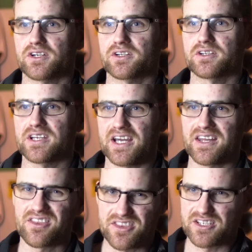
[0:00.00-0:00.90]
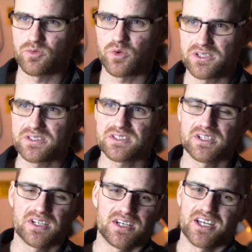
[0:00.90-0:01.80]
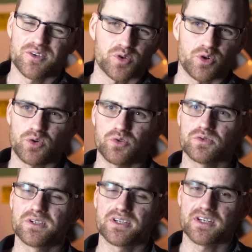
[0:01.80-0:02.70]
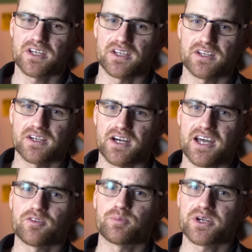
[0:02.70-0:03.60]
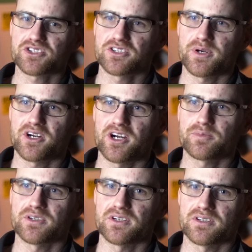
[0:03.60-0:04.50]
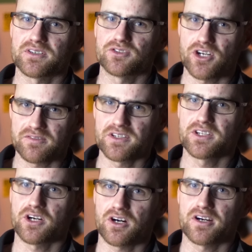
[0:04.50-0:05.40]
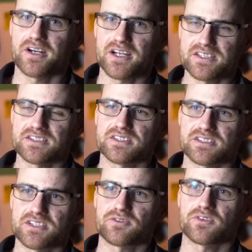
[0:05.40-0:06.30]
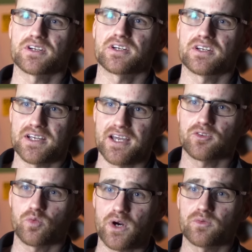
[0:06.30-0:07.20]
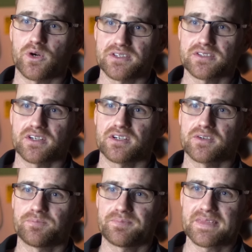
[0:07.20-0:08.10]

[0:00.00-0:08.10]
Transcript: on it. It had thin ones and they were old. And I have a picture of my grandpa driving the car in 1963 and it had wide whites on it.